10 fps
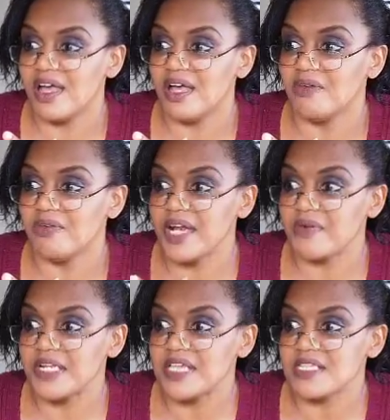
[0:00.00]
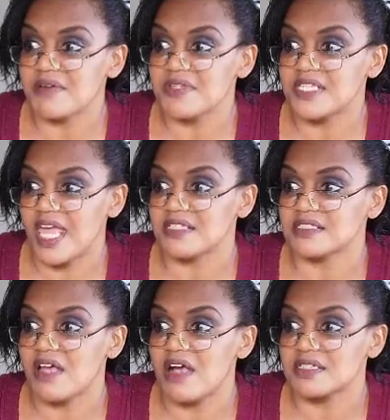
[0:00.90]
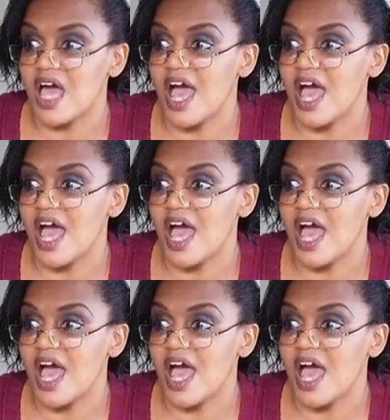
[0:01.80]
when I realized I was gang stalked,